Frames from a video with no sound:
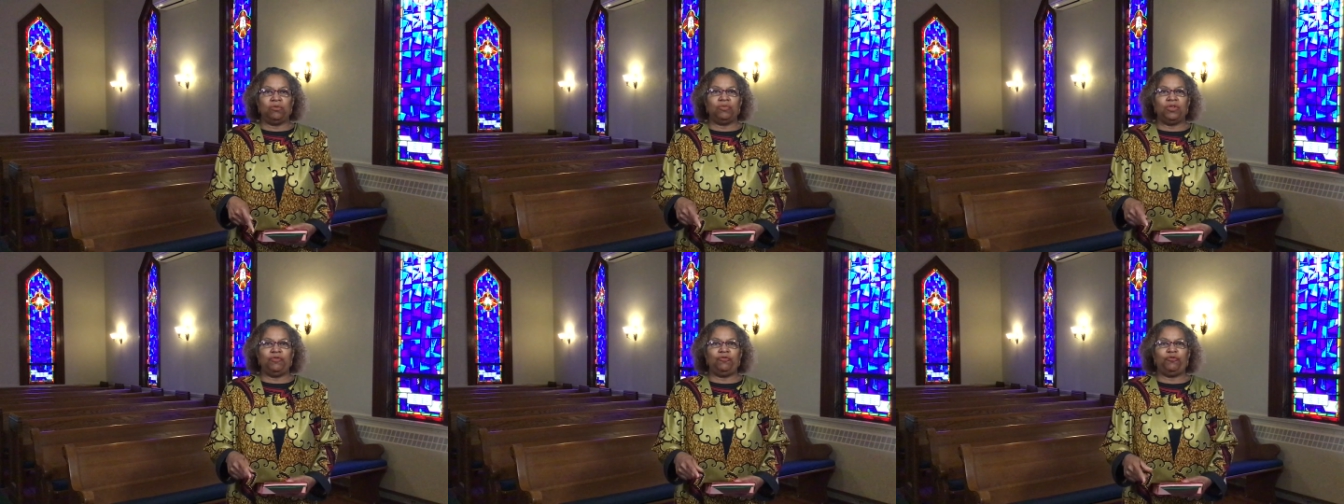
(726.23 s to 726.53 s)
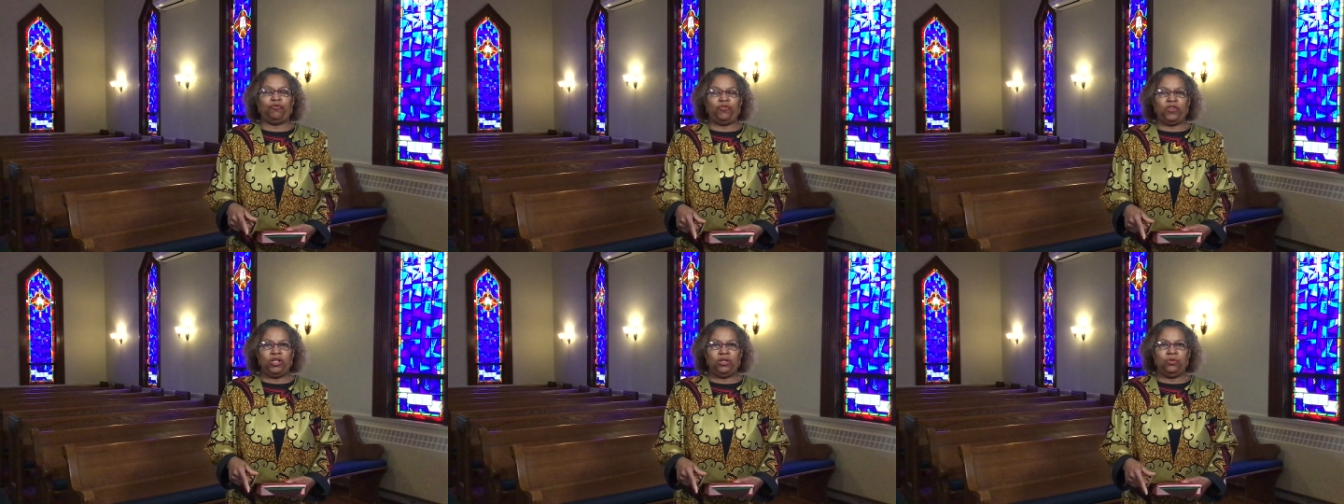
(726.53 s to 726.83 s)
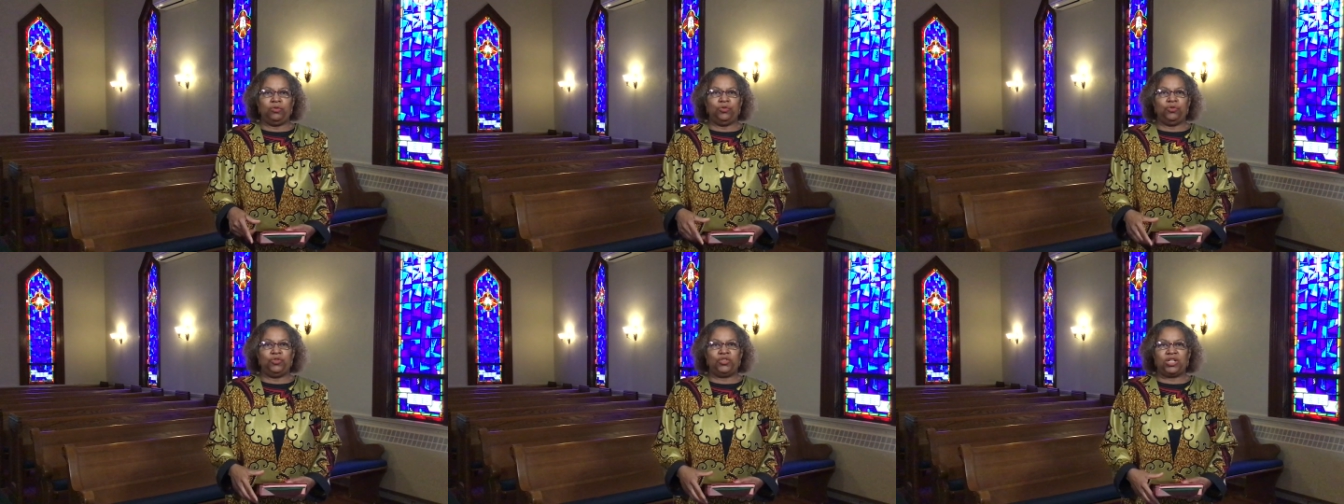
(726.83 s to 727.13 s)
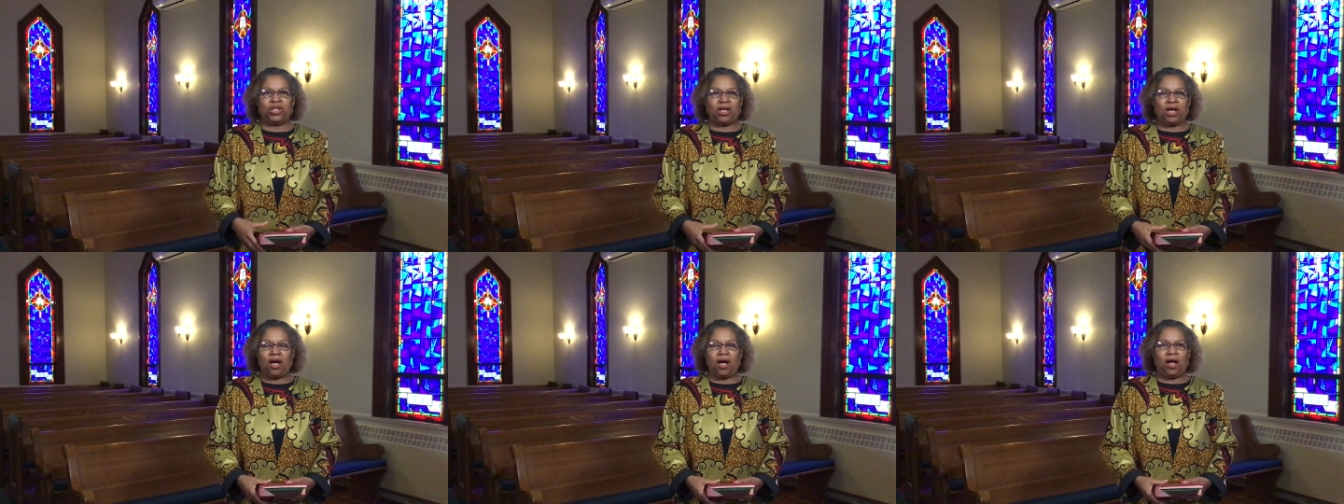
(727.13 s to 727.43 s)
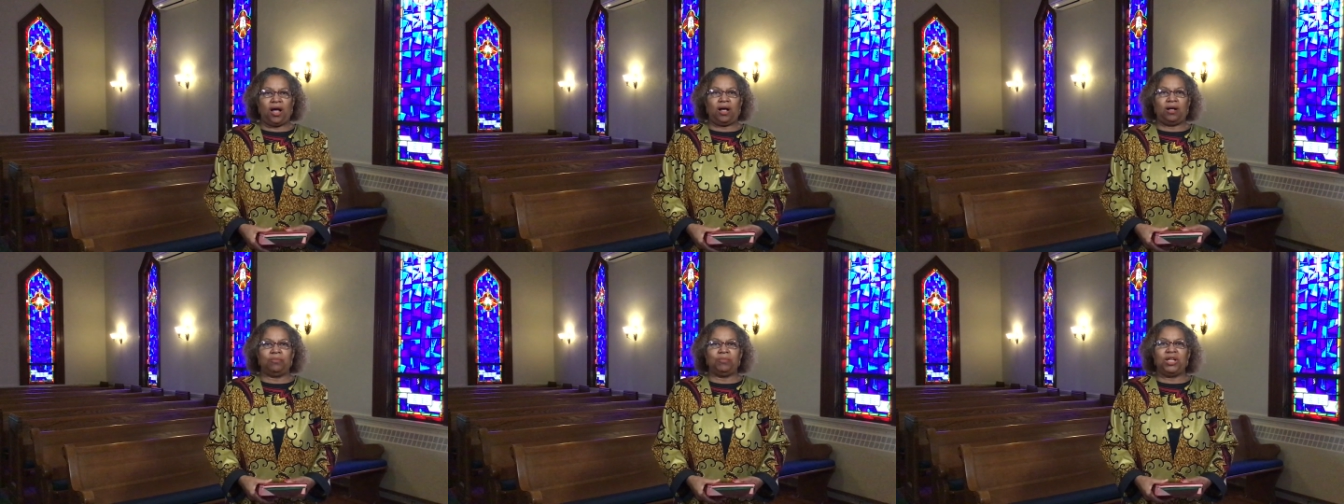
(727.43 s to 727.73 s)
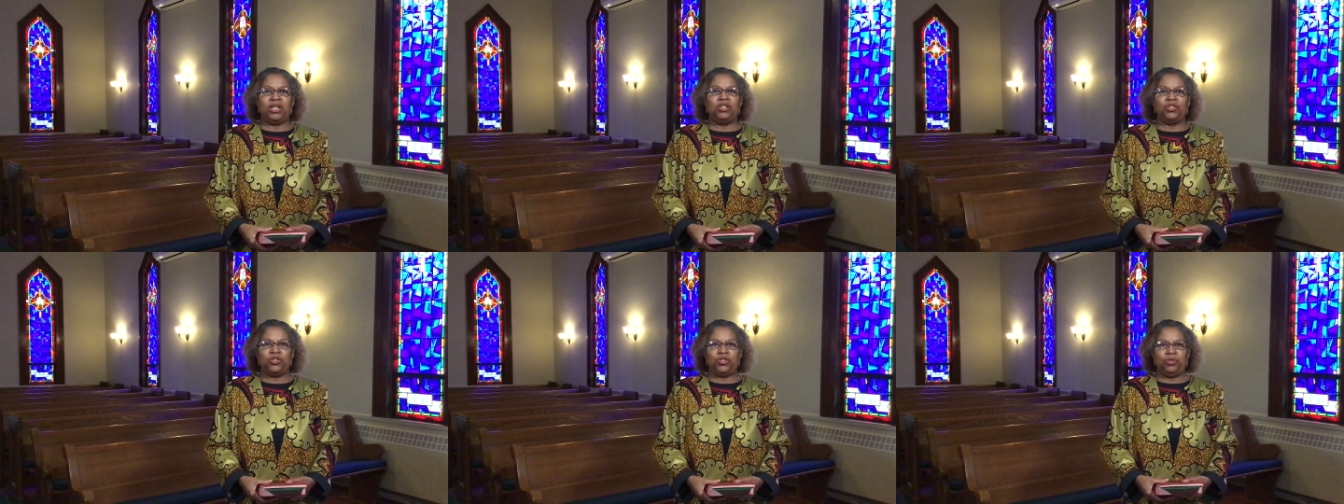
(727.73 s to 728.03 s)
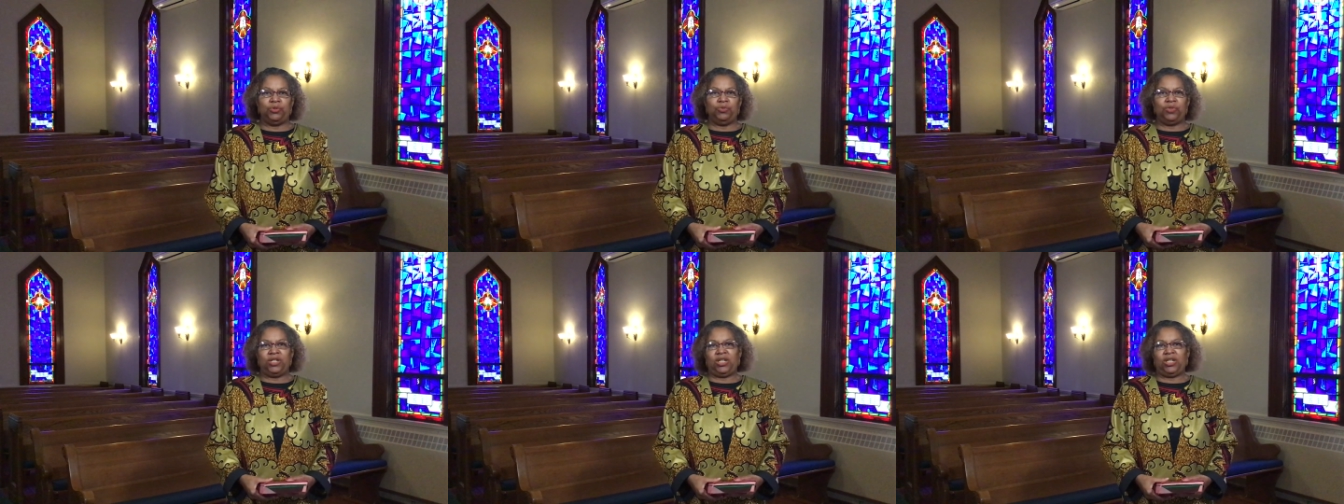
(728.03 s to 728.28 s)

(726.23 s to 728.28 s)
refused to come into